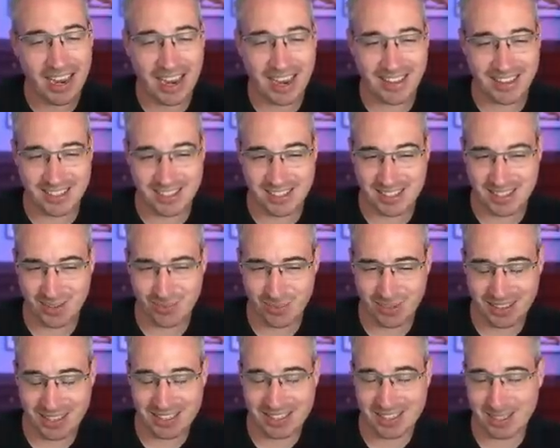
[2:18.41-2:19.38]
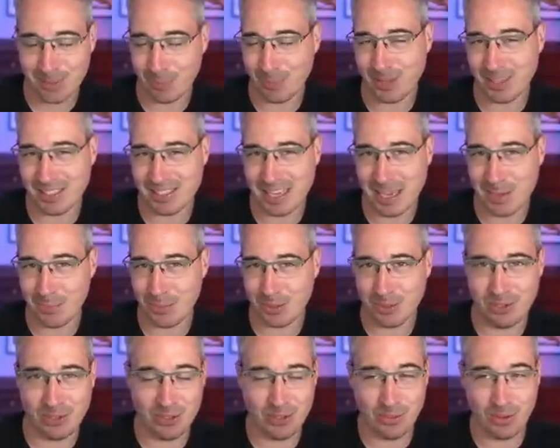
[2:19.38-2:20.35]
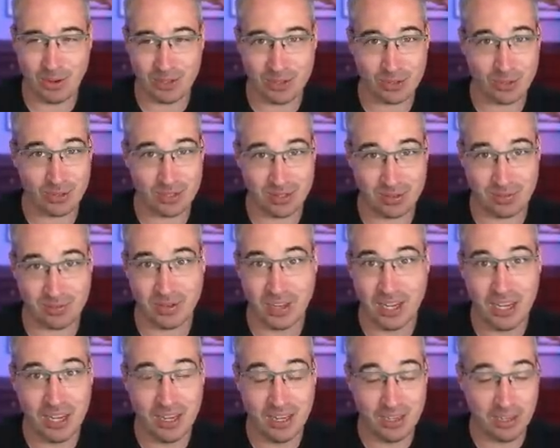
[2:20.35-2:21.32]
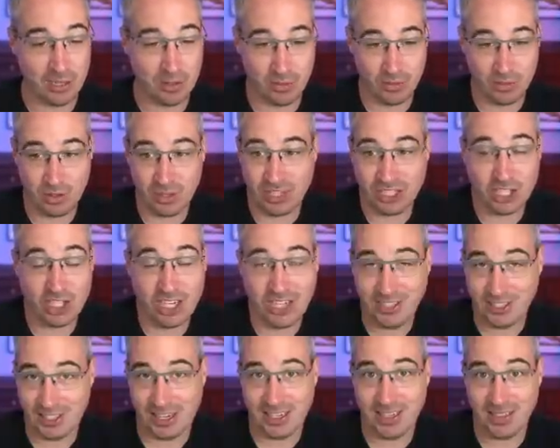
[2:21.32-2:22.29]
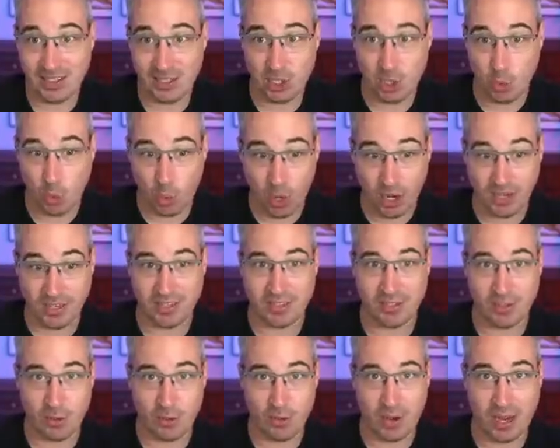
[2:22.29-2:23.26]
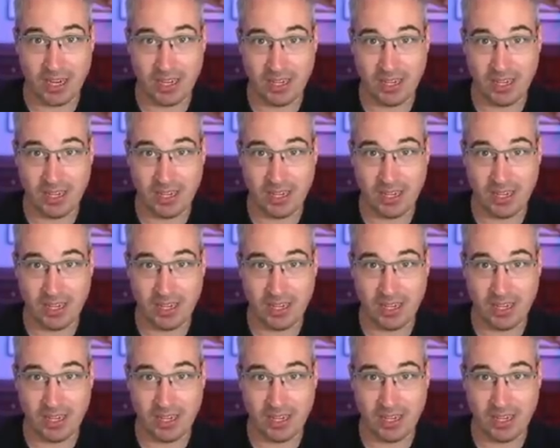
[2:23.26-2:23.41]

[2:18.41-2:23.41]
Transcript: And this is a really simple example. You can do all sorts of you know you could change anything you want so